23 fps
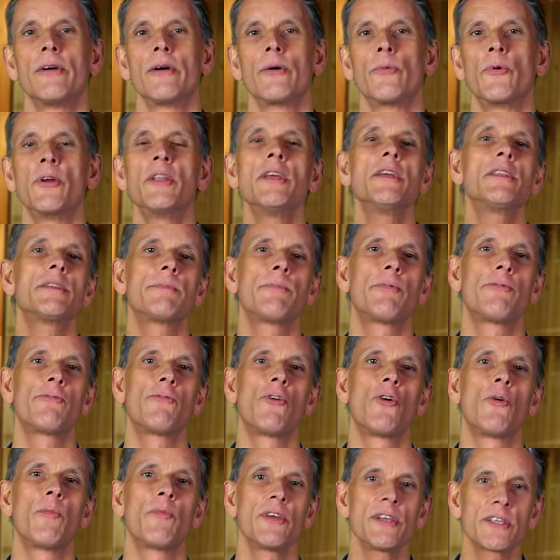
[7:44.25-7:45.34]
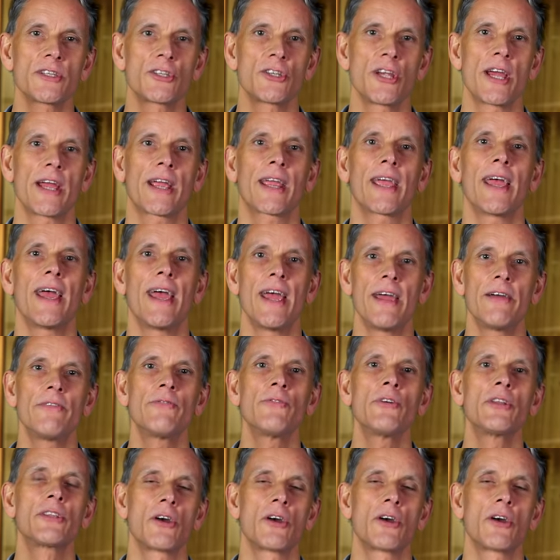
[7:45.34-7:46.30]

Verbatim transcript: We need to perform this check every